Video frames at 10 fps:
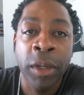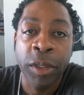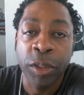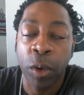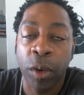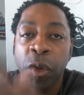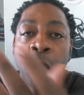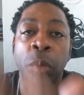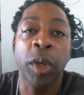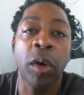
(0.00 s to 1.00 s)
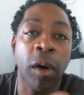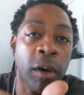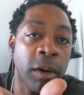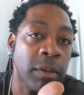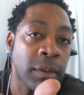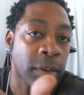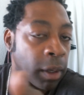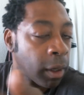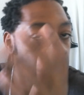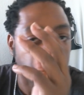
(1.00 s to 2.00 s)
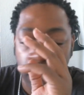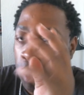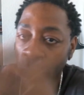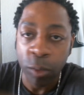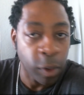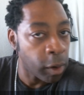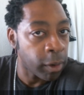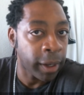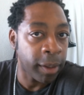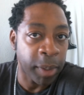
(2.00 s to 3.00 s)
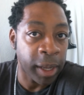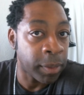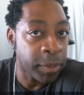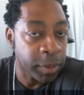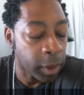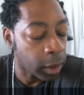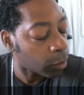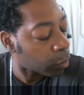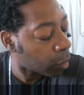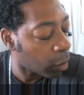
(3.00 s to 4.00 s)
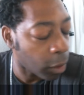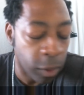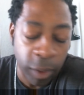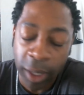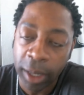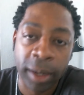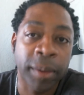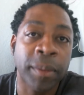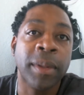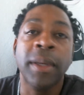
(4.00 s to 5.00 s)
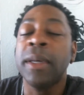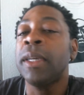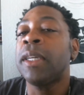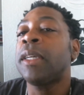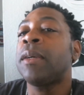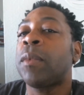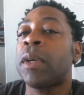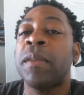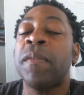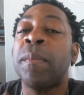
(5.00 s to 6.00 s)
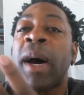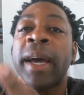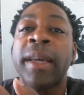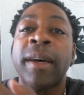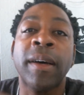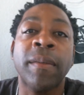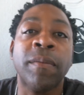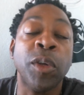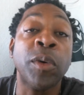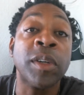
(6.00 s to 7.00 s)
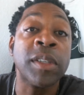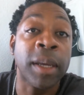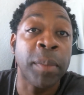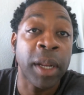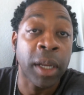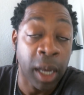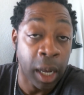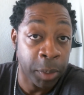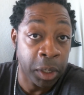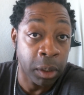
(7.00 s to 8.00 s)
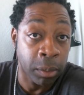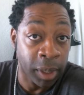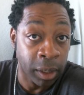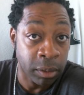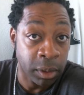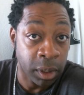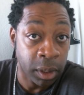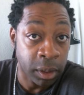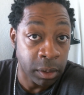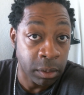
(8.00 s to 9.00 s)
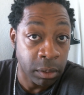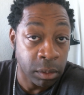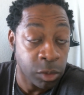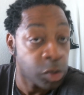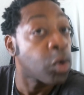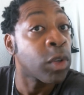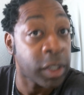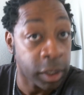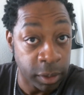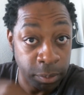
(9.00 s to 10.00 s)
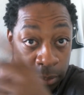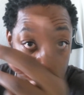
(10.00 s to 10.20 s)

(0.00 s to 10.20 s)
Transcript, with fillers: So if you can recall, you know, I'm on a roll here, baby. On a roll here. One of the, my uh, viewers had made a comment about uh, school system.